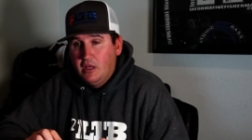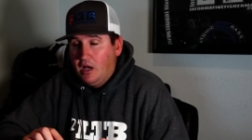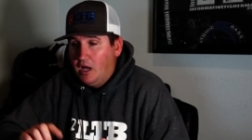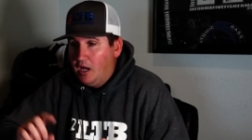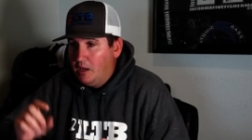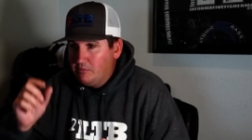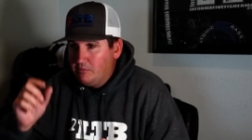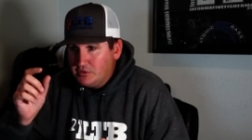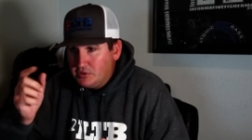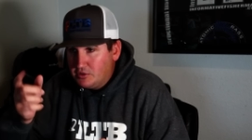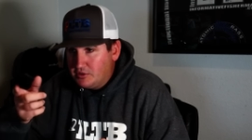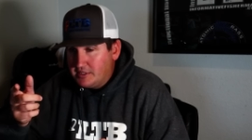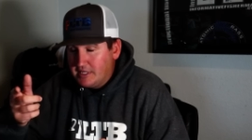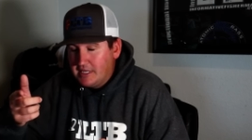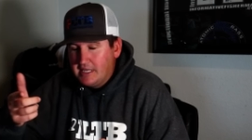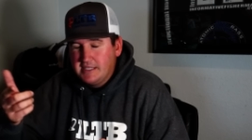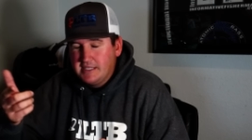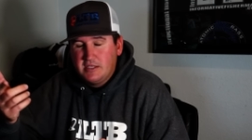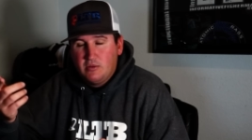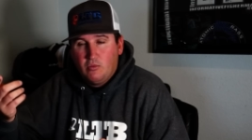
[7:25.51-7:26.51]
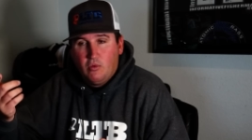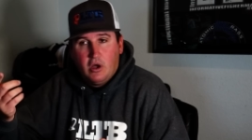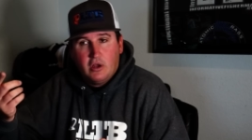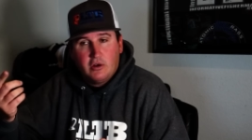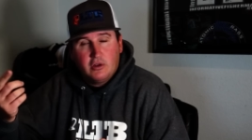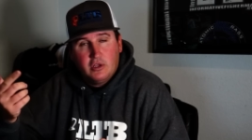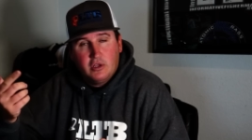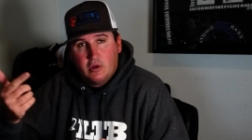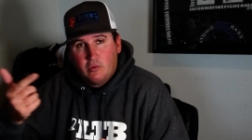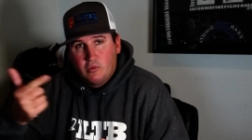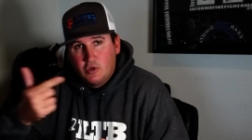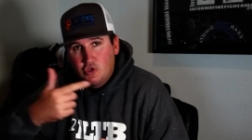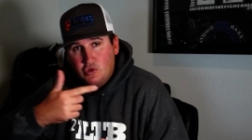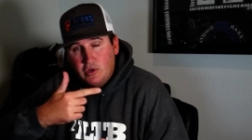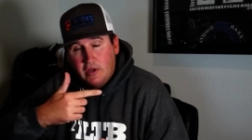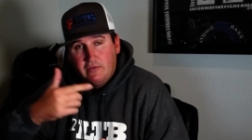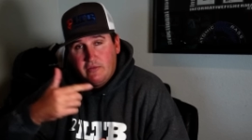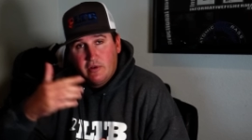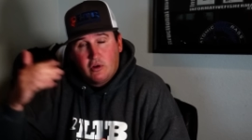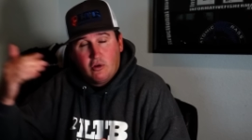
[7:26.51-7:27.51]
Um, as soon as it hits the water, you can
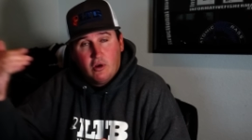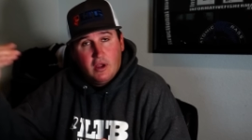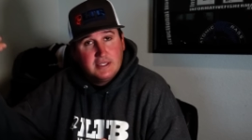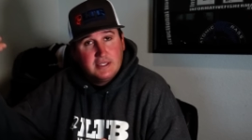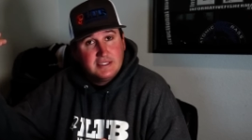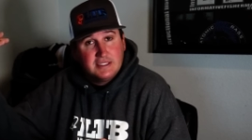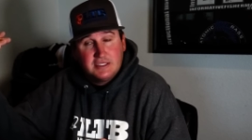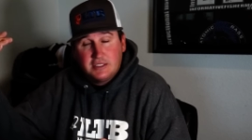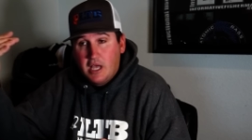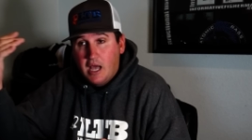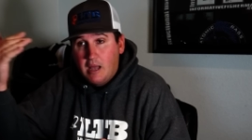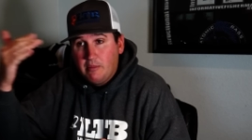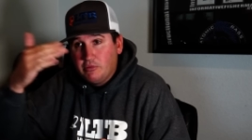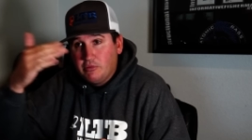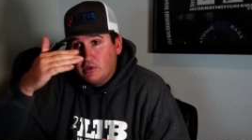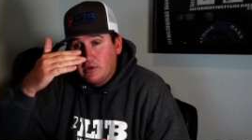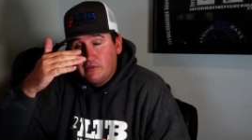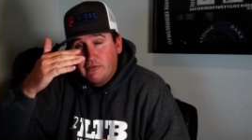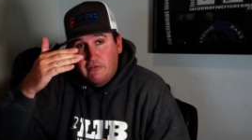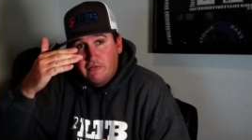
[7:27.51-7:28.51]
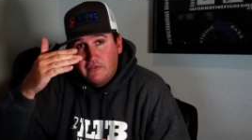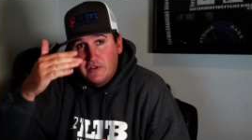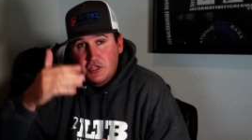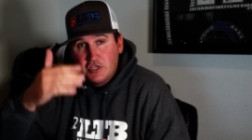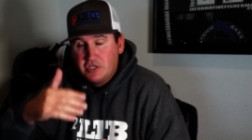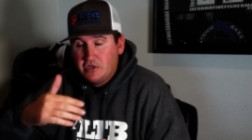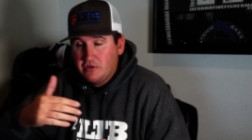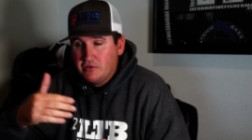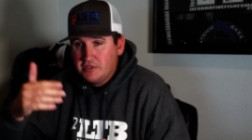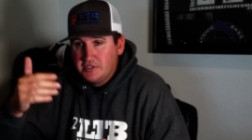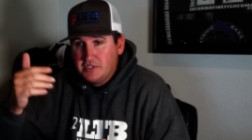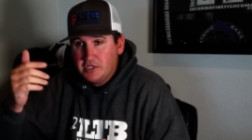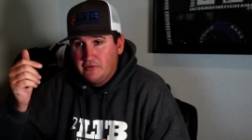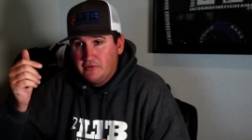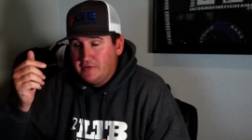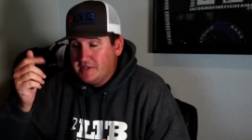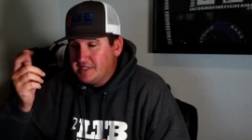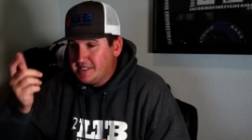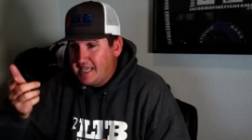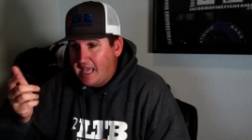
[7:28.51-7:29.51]
retrieve it across the top, look for fish near the surface,